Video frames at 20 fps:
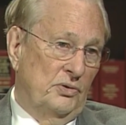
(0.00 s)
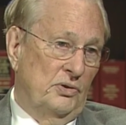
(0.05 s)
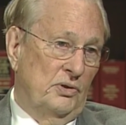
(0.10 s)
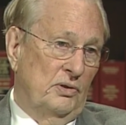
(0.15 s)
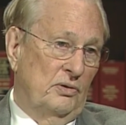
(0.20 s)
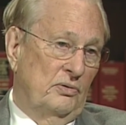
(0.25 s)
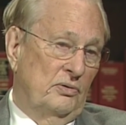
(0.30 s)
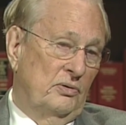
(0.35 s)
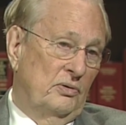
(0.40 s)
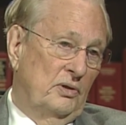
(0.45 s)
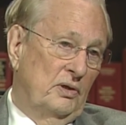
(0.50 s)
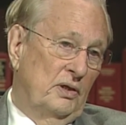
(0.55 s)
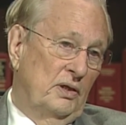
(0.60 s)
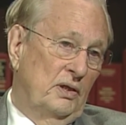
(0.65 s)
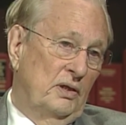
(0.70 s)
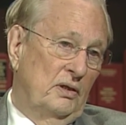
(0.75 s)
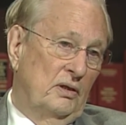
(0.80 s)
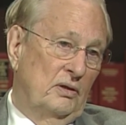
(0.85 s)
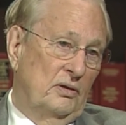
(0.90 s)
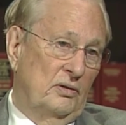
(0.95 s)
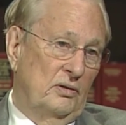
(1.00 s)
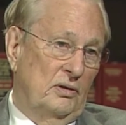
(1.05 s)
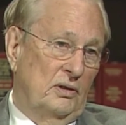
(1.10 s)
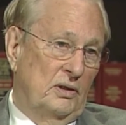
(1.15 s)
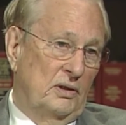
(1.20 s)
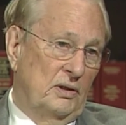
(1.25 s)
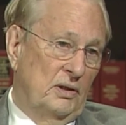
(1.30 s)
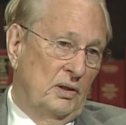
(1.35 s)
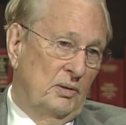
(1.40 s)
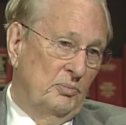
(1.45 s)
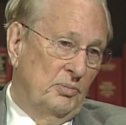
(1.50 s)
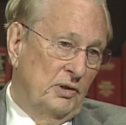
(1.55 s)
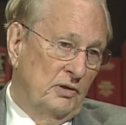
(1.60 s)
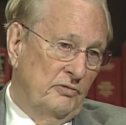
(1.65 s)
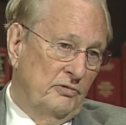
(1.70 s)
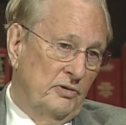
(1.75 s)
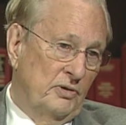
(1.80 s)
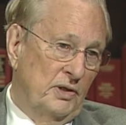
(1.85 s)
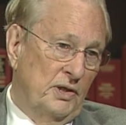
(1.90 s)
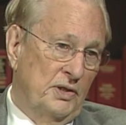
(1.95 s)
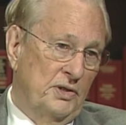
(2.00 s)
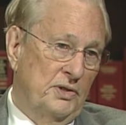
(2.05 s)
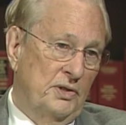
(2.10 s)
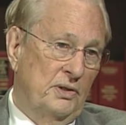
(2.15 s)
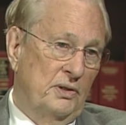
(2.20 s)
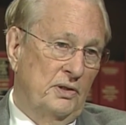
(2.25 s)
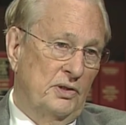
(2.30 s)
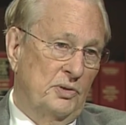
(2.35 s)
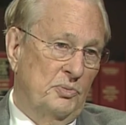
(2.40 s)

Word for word: is an authority on nuclear nonproliferation,